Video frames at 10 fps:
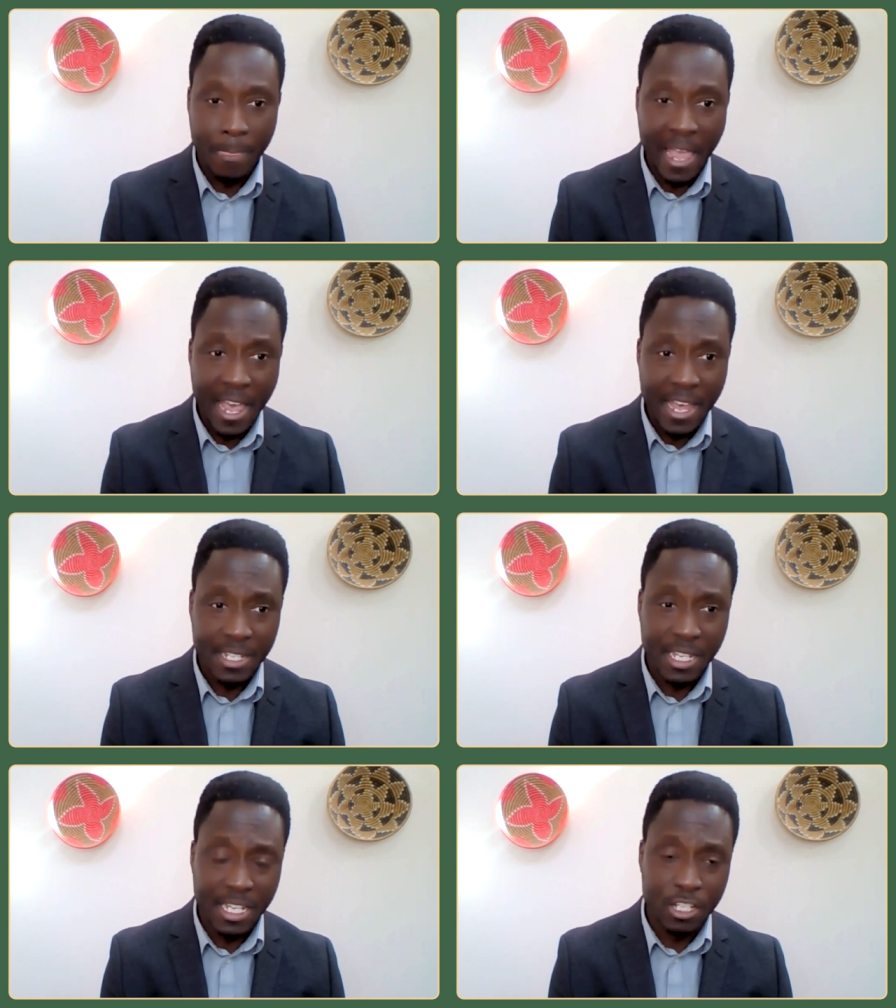
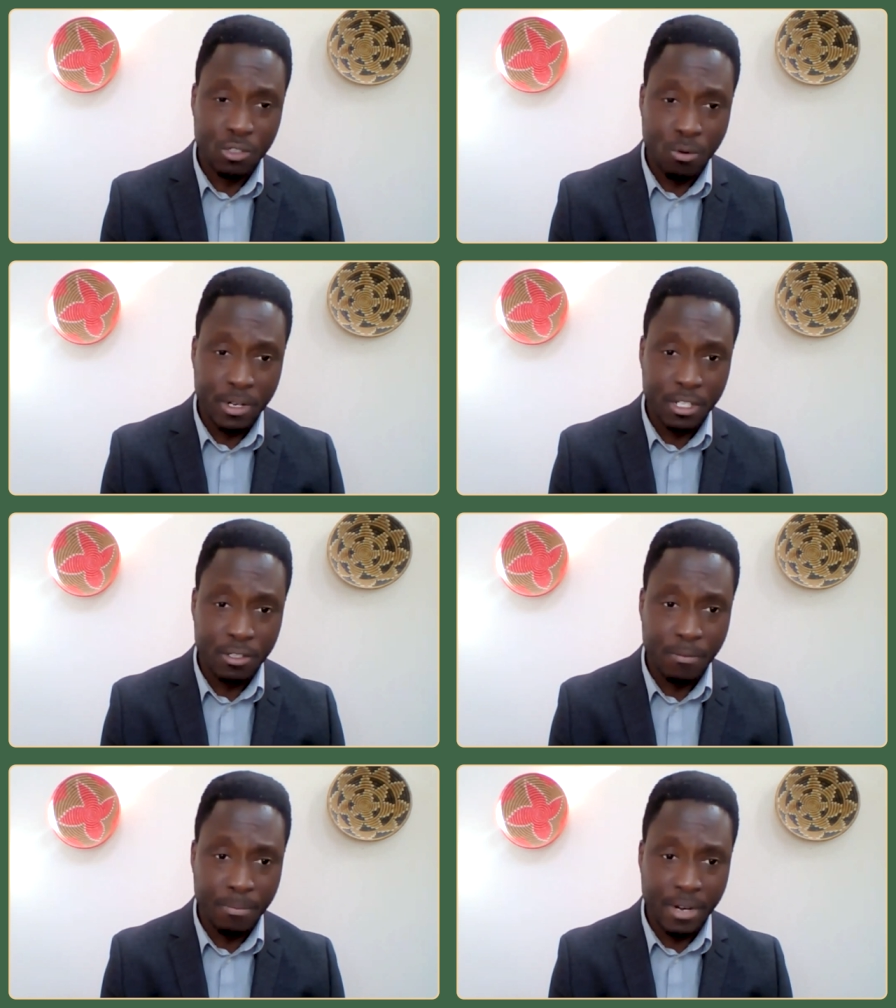and his
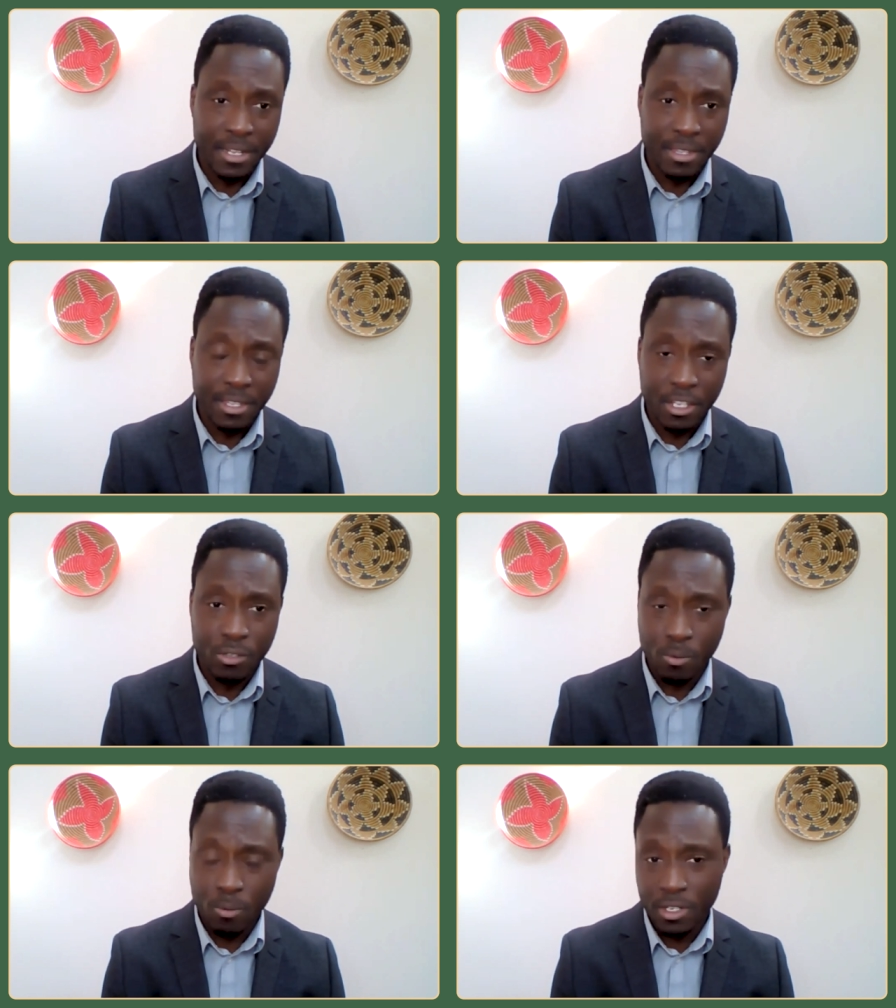shortness of breath
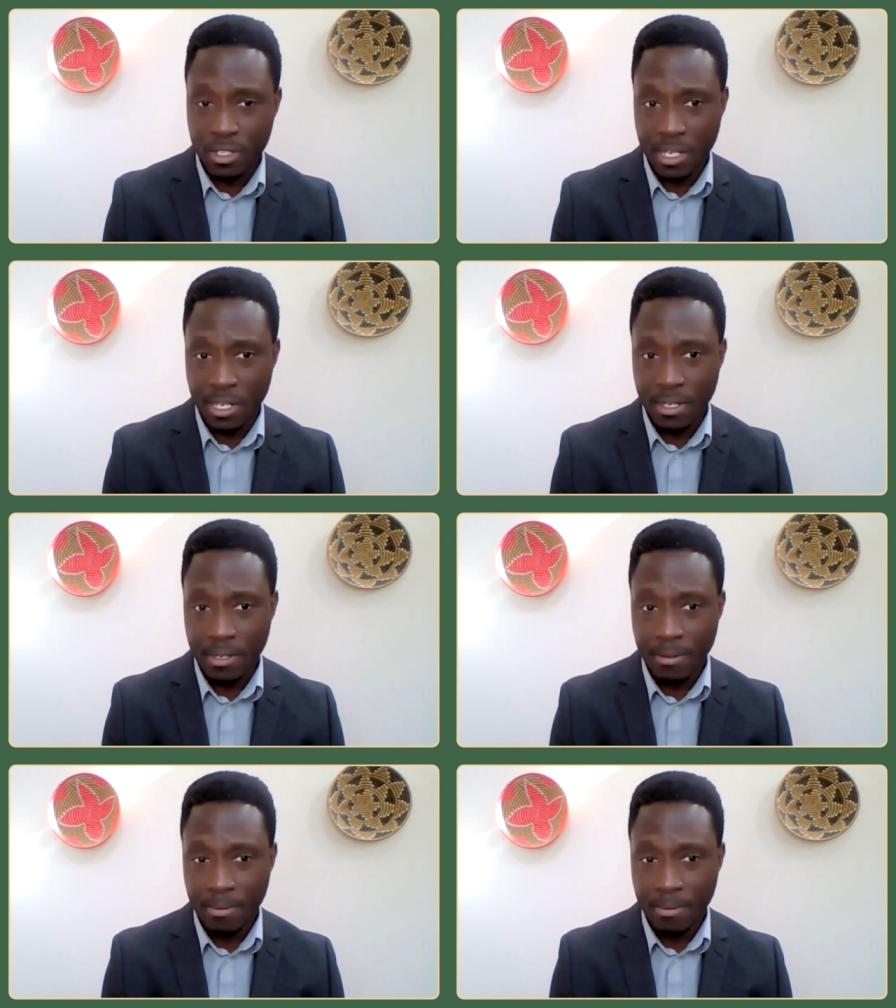is worsening.